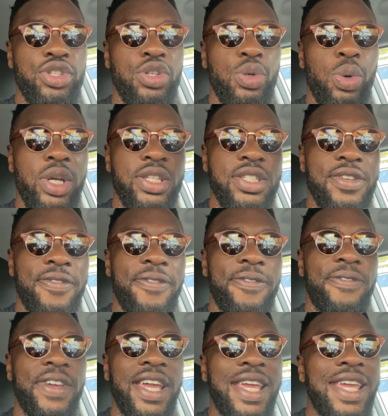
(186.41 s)
You want to
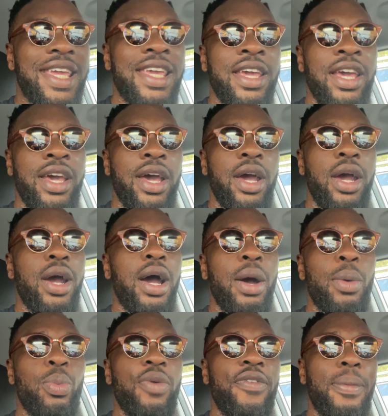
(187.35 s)
think
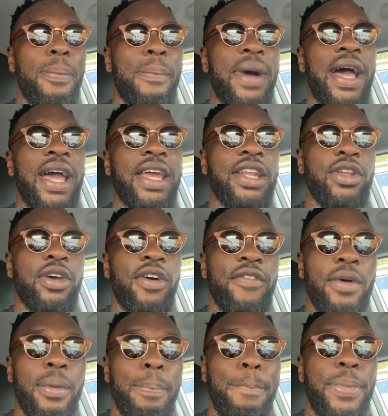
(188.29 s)
with a mind of
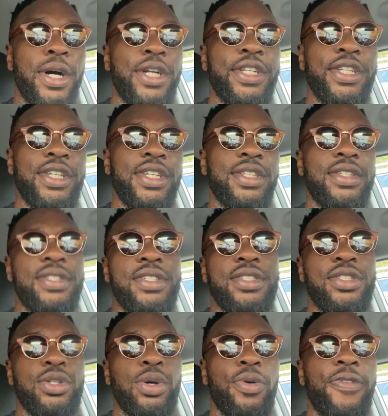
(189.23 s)
abundance.
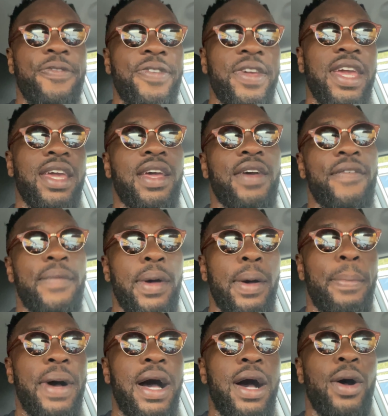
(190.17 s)
So think
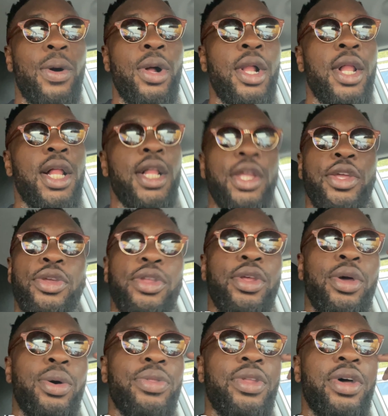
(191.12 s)
about,
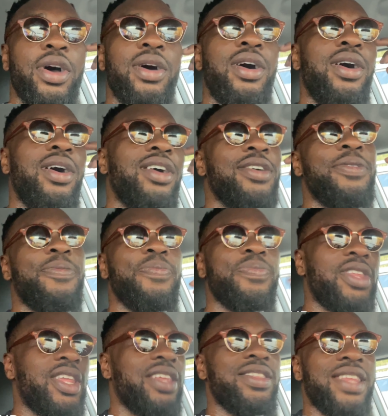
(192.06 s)
not, oh,
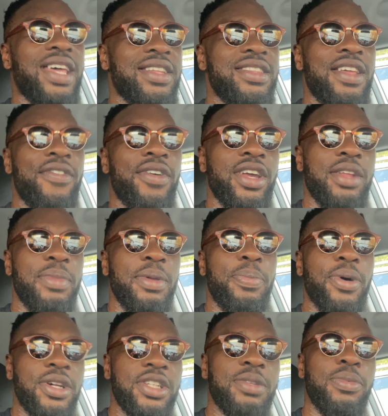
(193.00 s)
that's never going to be
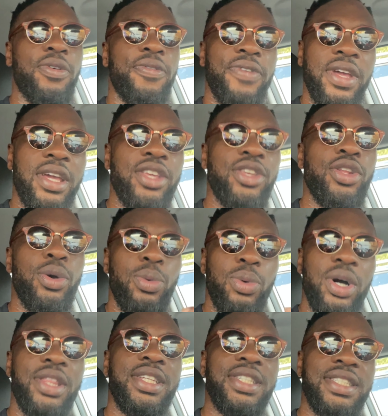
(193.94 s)
possible. Think,
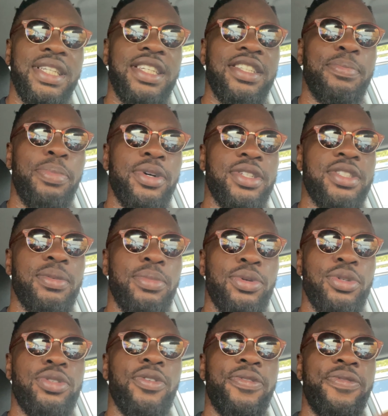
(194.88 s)
what, this is
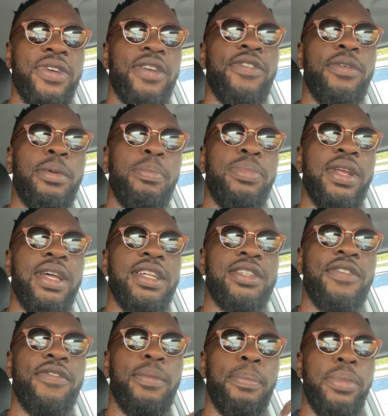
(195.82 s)
possible. So think from a place
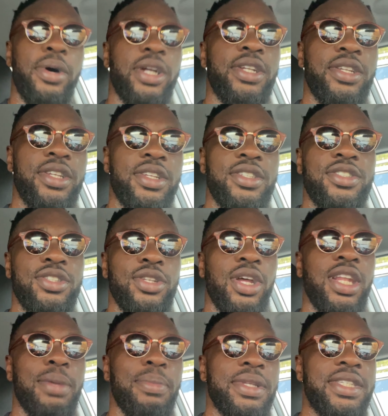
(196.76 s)
of abundance,
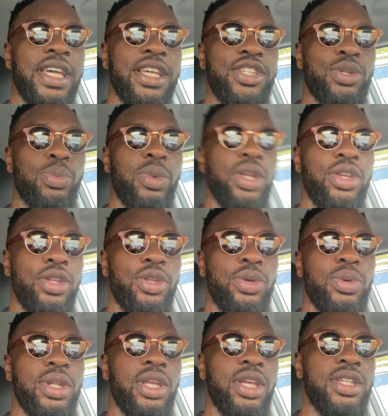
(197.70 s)
not limitation, when you're
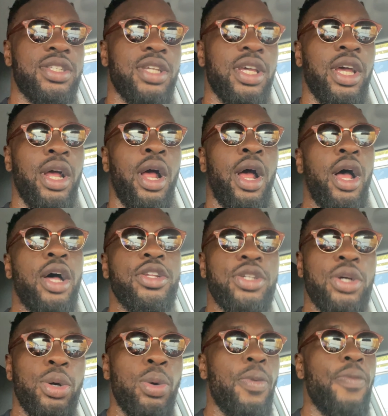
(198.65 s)
doing this.
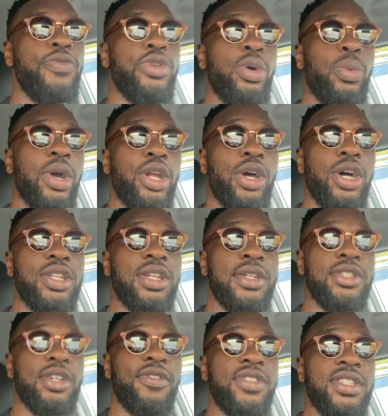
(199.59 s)
So we're going to ask
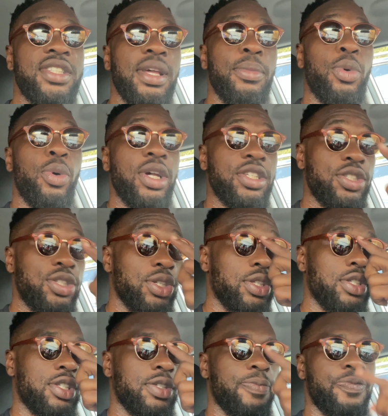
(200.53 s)
ourselves the same
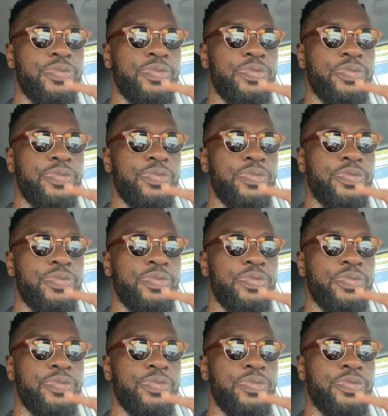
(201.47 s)
questions.